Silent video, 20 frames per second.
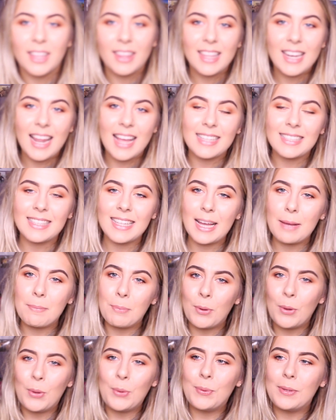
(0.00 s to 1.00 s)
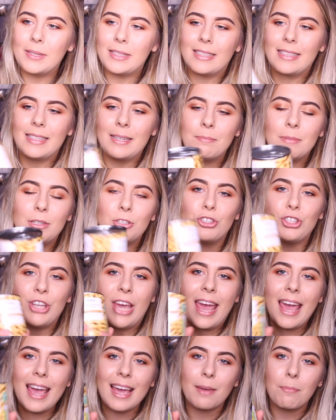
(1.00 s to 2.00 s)
The next thing I bought was some
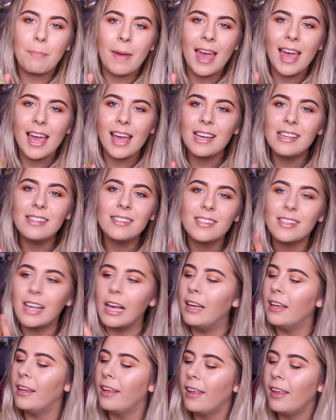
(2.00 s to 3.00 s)
chickpeas,